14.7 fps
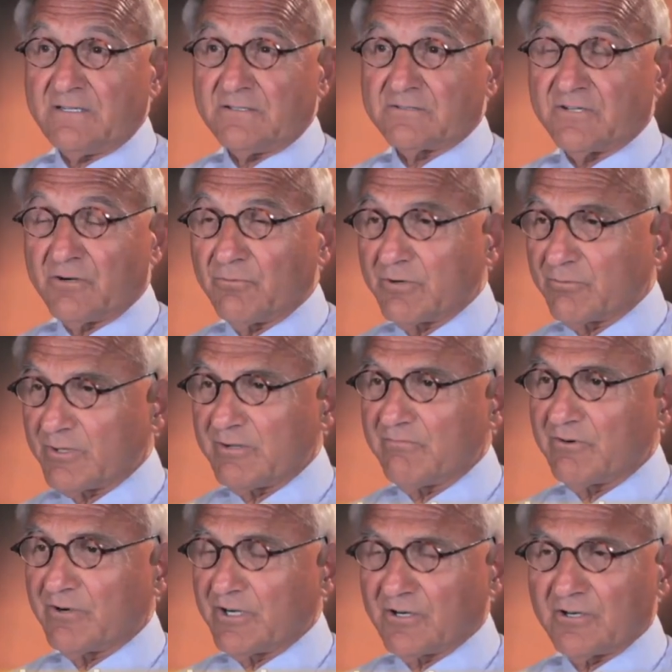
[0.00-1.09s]
So I worked with him
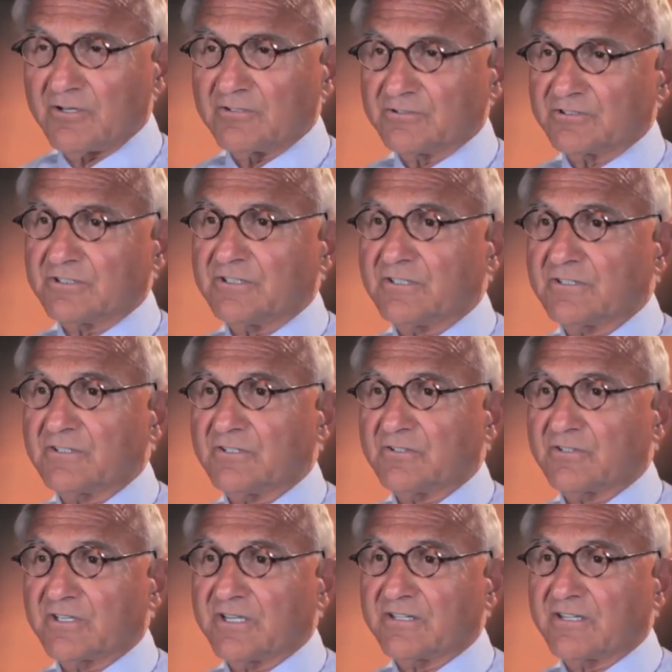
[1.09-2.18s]
very close, you know,
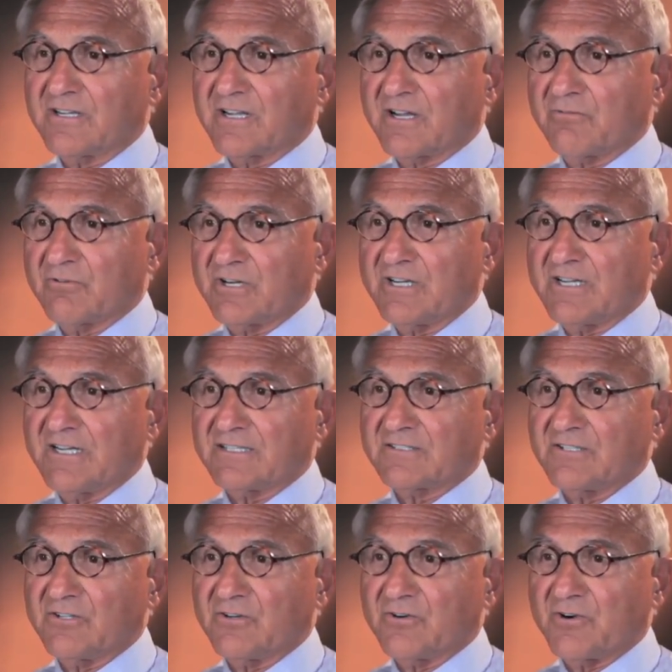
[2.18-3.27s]
and I think I really got
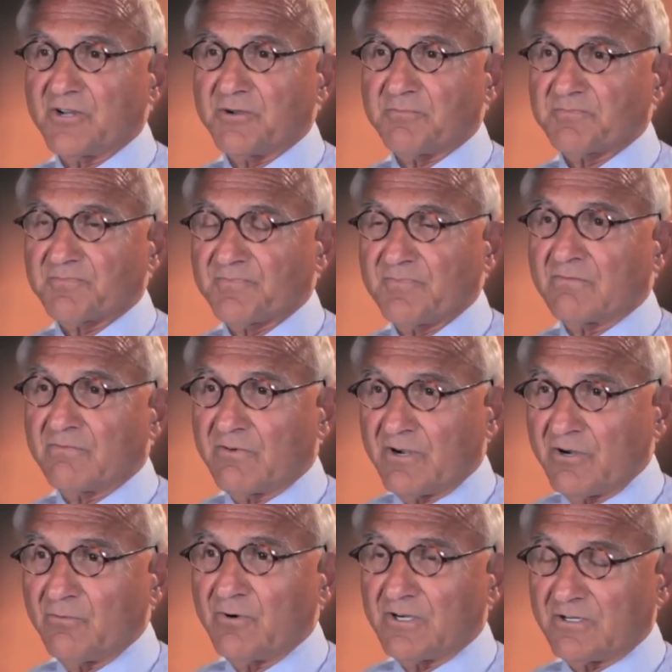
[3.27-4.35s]
to know him
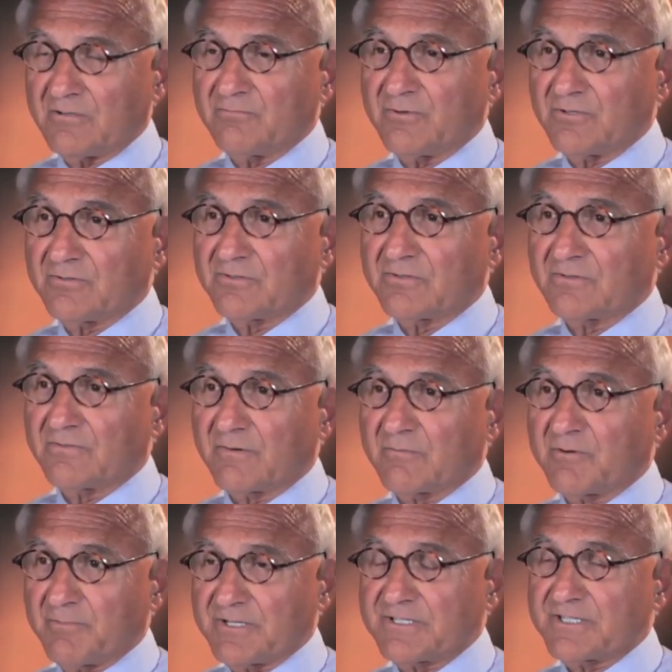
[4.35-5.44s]
very well, both from
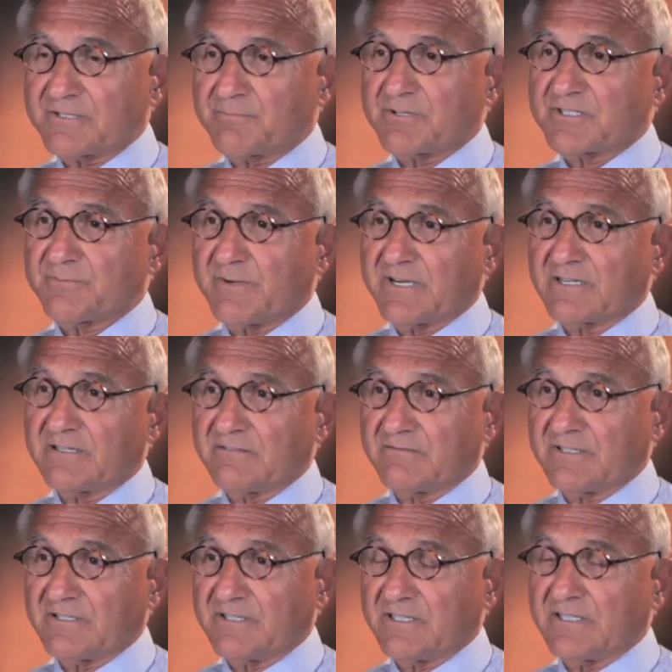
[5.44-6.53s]
a business perspective
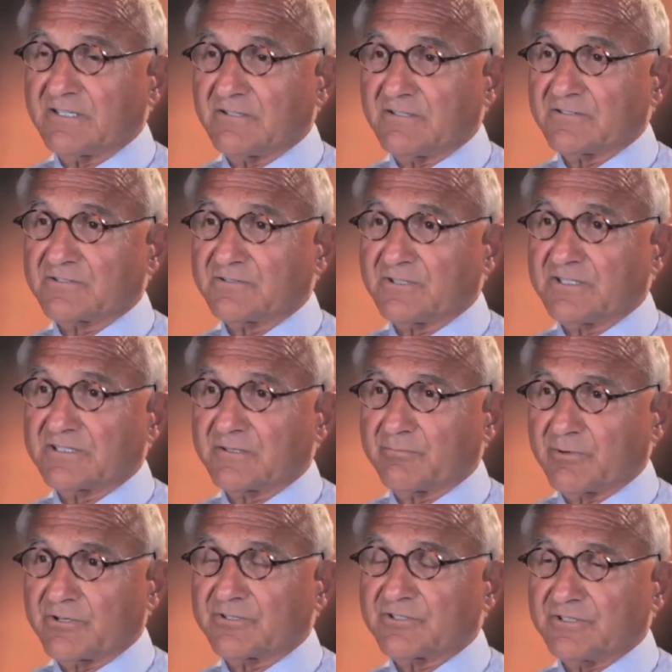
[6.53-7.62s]
and, and also as a
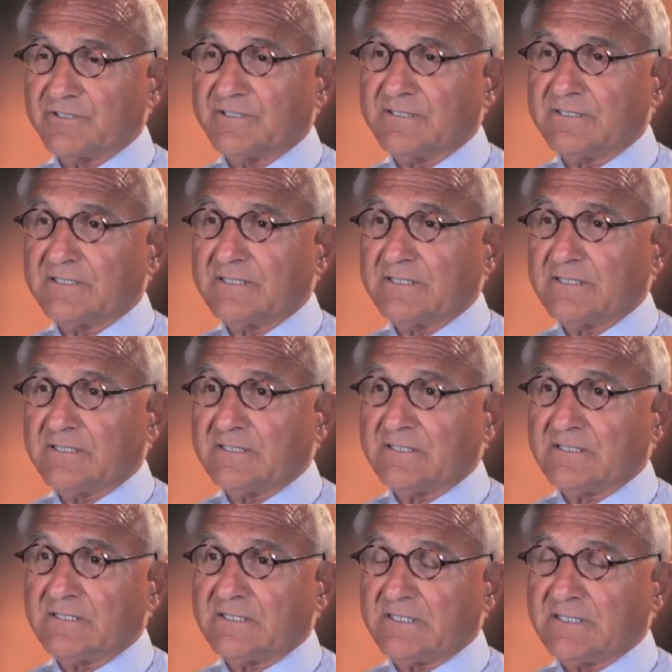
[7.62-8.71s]
person.
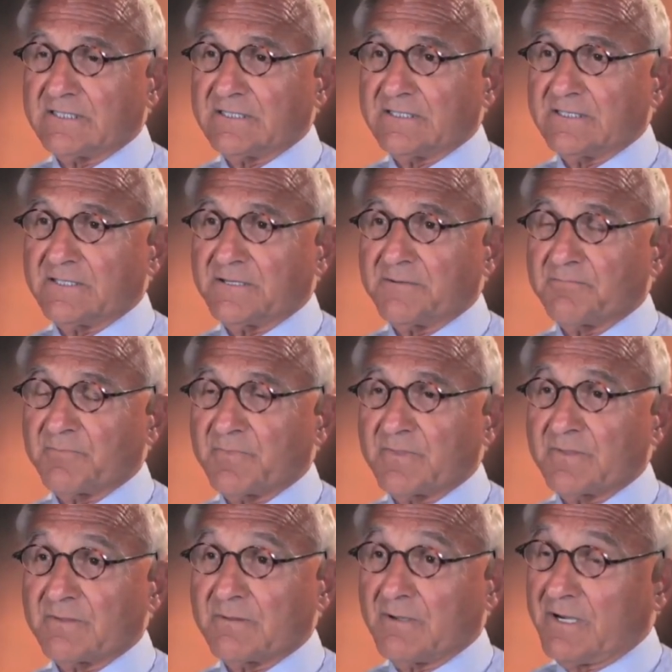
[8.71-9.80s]
And uh,
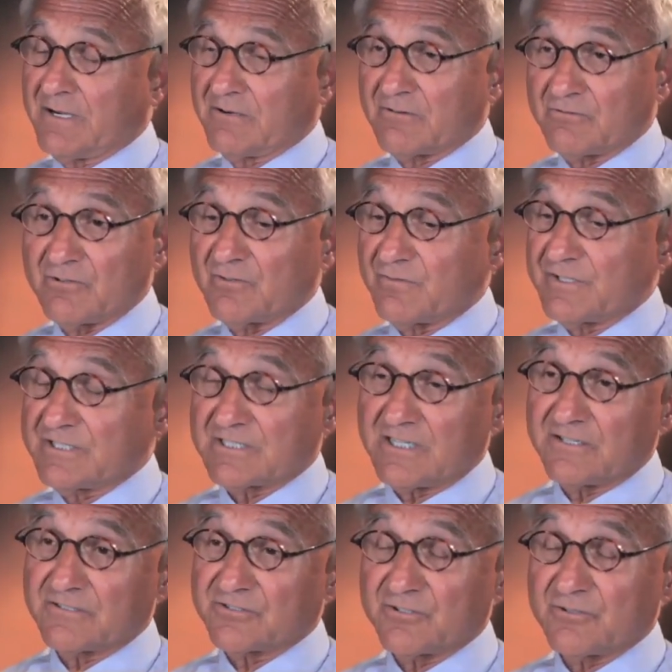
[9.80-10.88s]
I can truthfully say there's